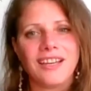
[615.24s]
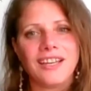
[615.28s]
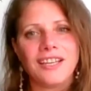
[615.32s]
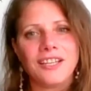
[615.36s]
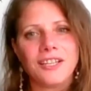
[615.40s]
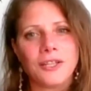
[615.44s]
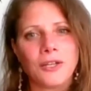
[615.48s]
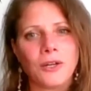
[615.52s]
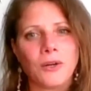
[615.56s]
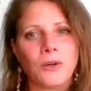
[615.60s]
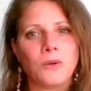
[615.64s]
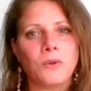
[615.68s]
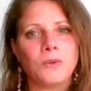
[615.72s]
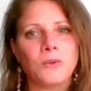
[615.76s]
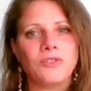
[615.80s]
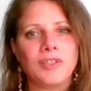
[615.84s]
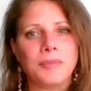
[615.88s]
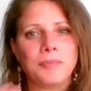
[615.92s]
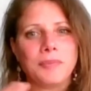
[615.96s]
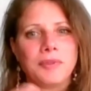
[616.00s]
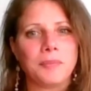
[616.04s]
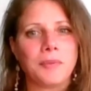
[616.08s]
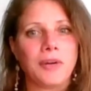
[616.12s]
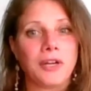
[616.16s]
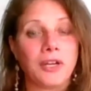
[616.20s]
you know,
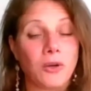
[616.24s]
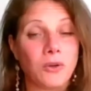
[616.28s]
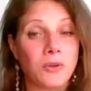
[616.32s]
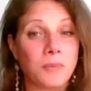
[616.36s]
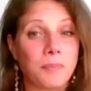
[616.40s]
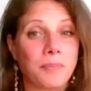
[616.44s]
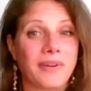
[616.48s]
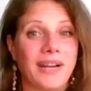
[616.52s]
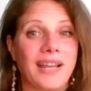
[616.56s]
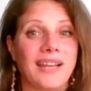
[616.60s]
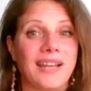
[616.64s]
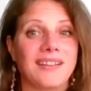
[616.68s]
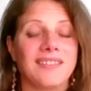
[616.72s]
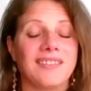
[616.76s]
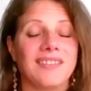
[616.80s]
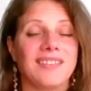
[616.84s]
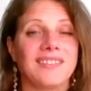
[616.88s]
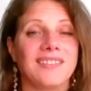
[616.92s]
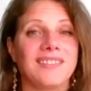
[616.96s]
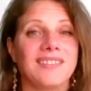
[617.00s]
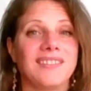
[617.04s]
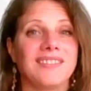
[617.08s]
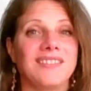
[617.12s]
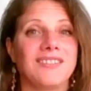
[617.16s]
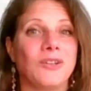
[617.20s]
deepen my own
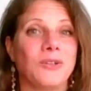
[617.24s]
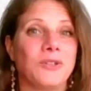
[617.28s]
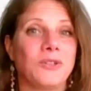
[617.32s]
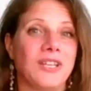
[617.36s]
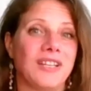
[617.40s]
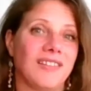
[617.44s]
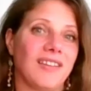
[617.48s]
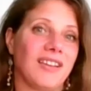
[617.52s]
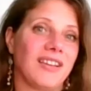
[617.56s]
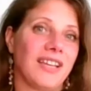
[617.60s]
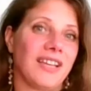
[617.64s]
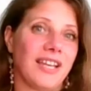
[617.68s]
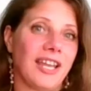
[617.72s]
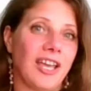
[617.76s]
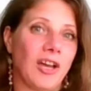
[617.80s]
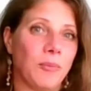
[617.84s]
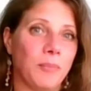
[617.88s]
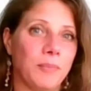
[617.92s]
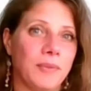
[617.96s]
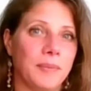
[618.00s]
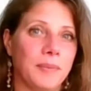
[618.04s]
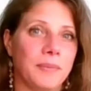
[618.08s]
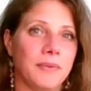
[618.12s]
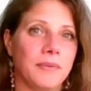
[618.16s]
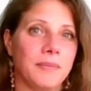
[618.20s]
practice so that I can help
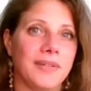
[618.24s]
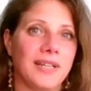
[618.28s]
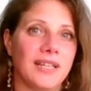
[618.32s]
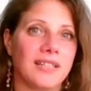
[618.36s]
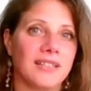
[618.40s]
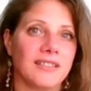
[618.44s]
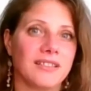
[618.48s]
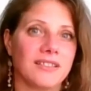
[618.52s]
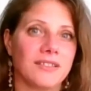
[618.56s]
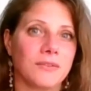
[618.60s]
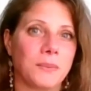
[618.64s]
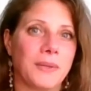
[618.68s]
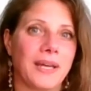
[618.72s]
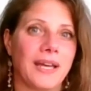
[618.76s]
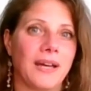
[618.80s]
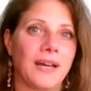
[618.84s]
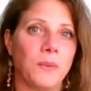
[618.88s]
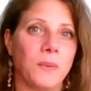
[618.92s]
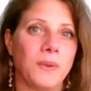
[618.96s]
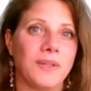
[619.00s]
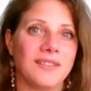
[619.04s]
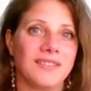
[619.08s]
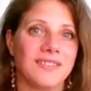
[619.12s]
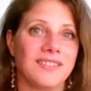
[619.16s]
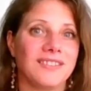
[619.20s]
people better as well
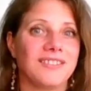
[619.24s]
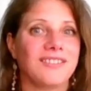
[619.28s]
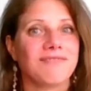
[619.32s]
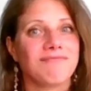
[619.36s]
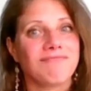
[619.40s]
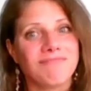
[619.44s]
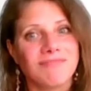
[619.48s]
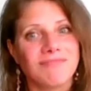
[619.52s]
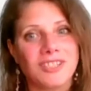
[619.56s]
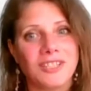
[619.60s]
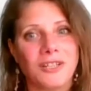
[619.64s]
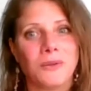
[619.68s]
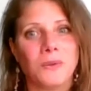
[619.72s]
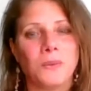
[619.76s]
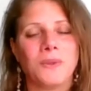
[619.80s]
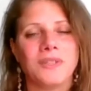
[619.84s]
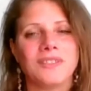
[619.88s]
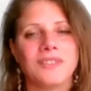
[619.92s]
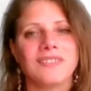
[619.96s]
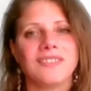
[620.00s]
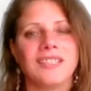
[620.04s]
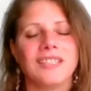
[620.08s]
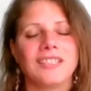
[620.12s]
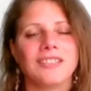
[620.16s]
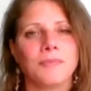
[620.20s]
once, you know,
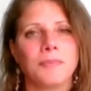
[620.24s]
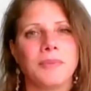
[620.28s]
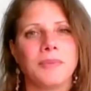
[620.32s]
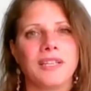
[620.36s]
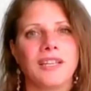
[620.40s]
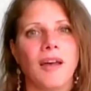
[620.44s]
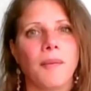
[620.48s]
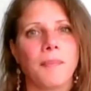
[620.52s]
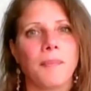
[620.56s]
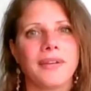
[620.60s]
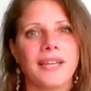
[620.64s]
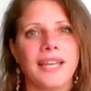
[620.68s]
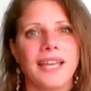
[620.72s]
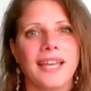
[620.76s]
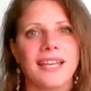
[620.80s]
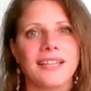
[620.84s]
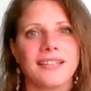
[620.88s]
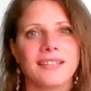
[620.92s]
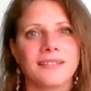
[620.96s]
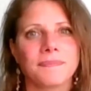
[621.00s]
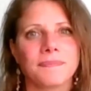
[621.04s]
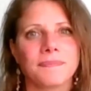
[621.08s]
once things pick up again.